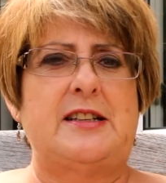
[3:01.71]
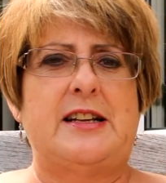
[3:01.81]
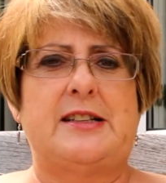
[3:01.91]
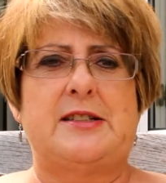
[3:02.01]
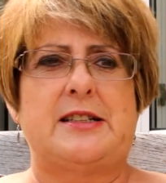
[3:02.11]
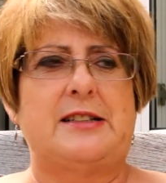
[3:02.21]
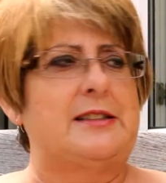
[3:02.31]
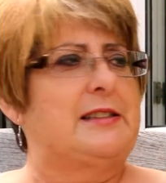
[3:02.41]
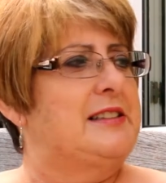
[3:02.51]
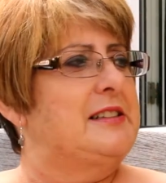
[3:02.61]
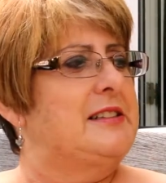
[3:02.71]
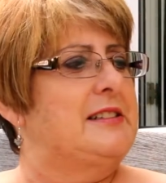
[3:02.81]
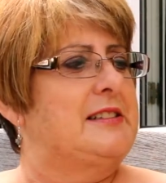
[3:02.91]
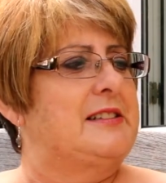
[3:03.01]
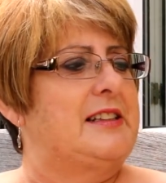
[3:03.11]
Nelson.
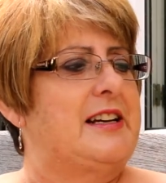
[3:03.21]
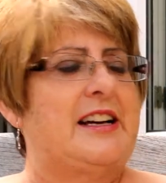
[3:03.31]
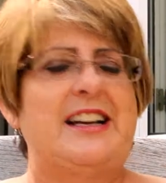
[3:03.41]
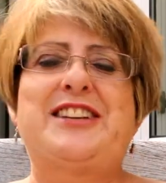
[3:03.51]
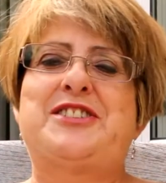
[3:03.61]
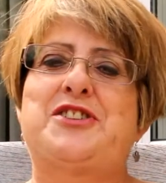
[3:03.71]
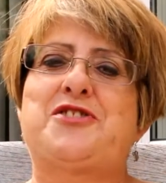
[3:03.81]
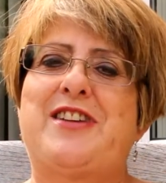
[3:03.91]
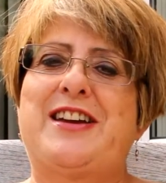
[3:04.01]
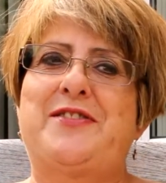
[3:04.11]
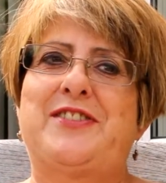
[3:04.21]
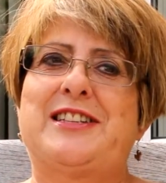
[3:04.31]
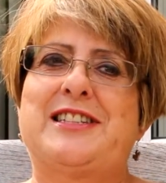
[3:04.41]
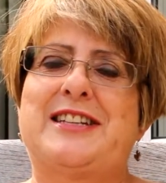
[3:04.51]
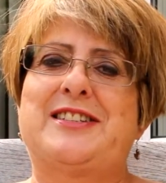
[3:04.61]
Anita Shreve,
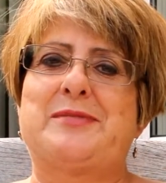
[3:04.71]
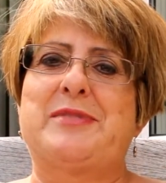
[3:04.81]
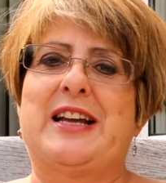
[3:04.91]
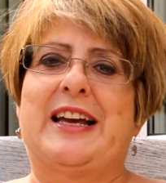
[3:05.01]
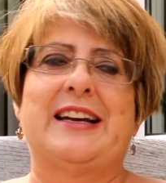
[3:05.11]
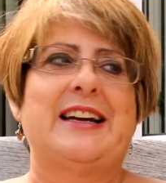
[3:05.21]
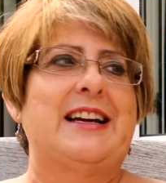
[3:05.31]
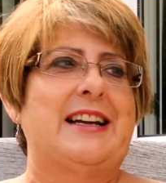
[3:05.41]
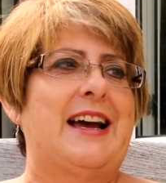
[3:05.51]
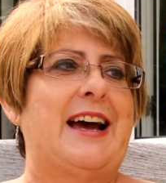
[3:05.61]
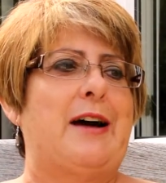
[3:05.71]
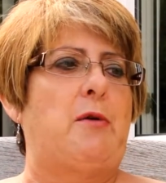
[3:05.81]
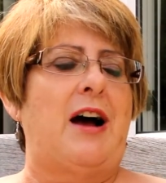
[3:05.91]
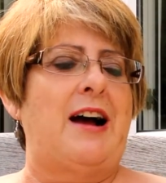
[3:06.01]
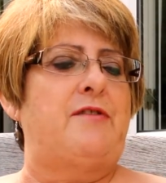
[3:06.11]
Testimony.
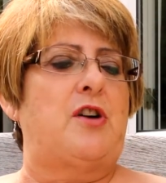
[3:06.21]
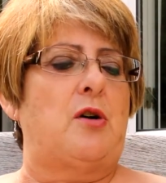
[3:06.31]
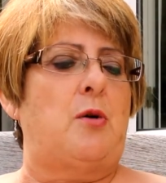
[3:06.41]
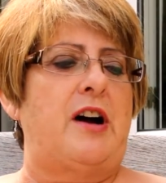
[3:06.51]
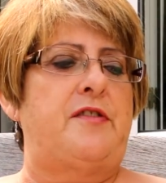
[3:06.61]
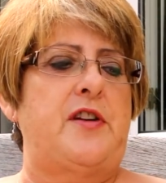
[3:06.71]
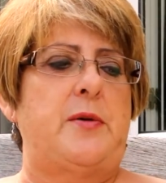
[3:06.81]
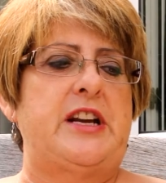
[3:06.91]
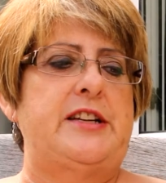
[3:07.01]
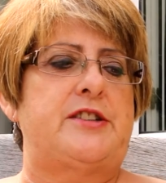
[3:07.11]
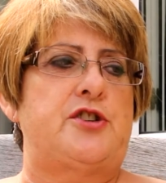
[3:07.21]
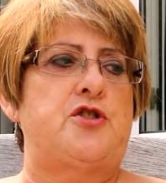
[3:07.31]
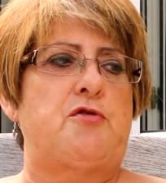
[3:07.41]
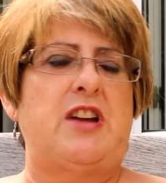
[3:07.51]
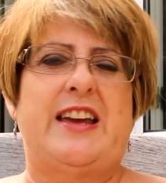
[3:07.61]
Now, I've got quite a few Anita
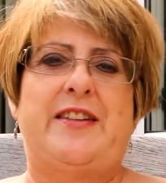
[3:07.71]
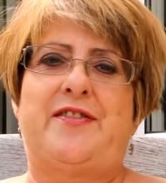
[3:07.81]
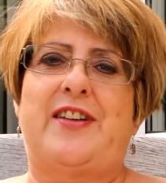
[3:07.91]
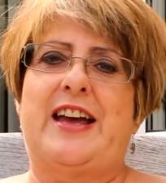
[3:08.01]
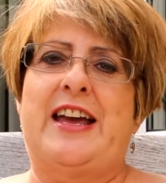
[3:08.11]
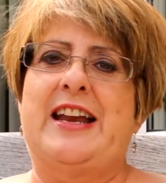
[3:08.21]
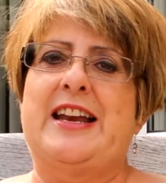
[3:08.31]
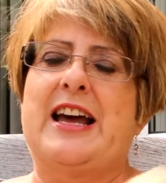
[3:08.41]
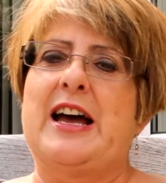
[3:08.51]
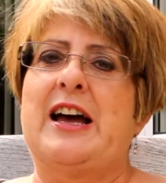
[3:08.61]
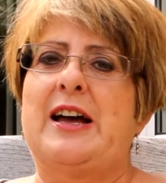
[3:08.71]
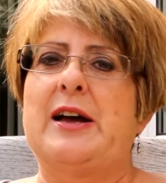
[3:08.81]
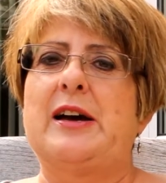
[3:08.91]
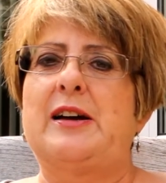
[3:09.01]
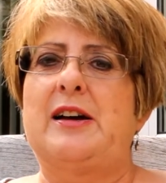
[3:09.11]
Shreve in,
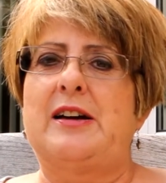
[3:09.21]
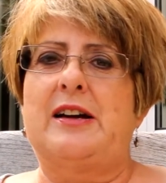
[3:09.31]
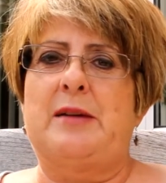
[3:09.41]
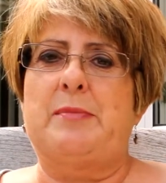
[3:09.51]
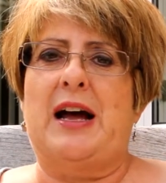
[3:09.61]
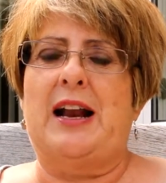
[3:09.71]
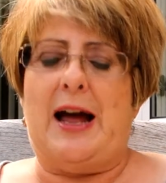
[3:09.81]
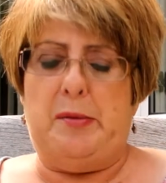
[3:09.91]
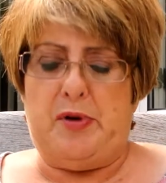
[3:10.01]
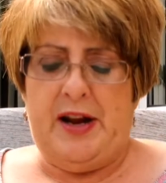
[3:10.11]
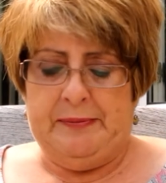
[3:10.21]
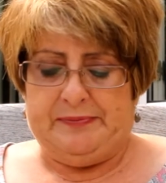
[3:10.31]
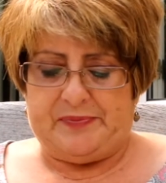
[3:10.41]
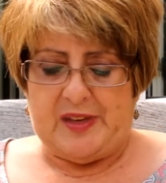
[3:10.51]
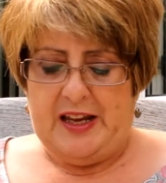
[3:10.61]
uh, in my library,
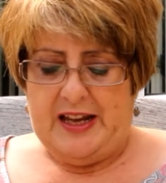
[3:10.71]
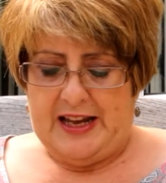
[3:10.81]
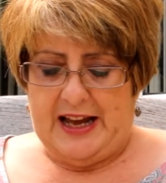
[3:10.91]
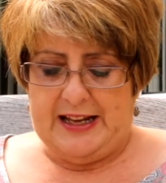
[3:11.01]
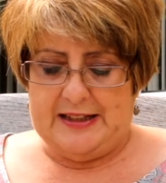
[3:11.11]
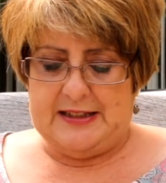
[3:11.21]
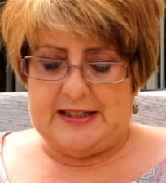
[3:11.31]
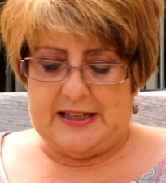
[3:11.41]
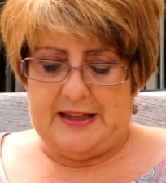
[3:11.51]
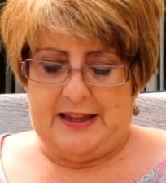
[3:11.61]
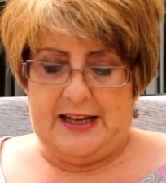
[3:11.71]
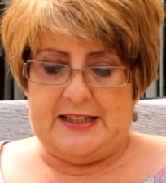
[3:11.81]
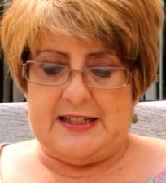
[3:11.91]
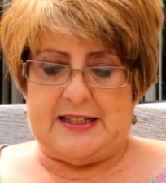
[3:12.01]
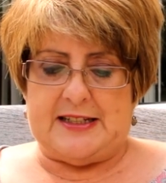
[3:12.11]
and
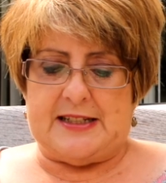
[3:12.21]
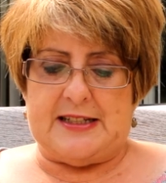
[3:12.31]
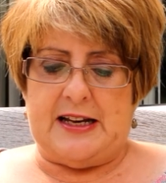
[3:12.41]
this